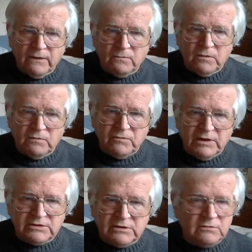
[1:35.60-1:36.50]
Well,
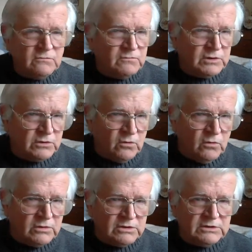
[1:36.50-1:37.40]
resin
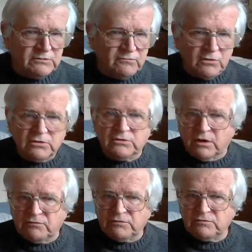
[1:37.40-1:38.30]
recorders, if looked
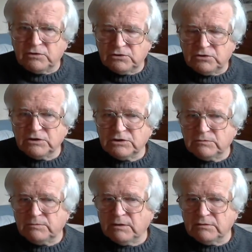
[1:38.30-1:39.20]
after, are just
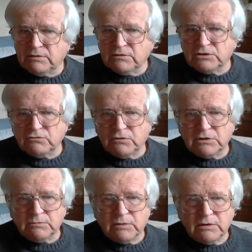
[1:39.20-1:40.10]
about
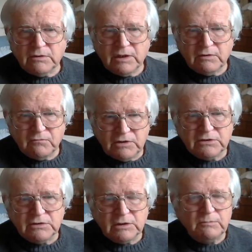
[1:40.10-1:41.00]
indestructible, and I
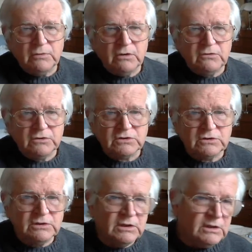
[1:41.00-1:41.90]
recently
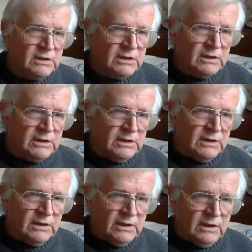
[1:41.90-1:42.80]
purchased
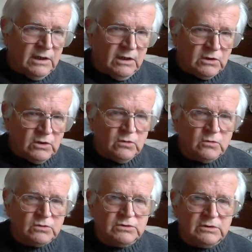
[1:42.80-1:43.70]
a
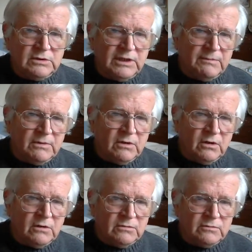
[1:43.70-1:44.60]
used
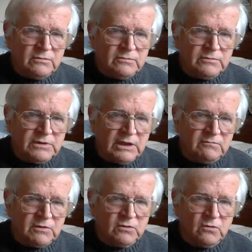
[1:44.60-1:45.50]
Yamaha tenor
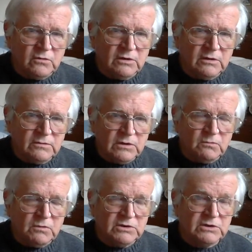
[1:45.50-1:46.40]
recorder
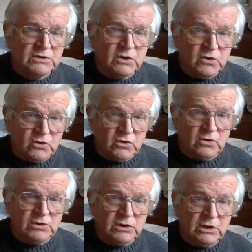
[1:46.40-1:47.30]
which is
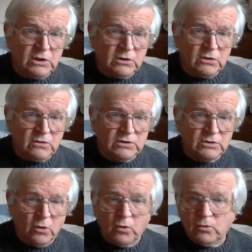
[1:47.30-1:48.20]
30 years
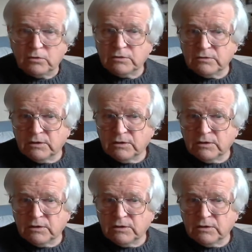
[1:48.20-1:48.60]
old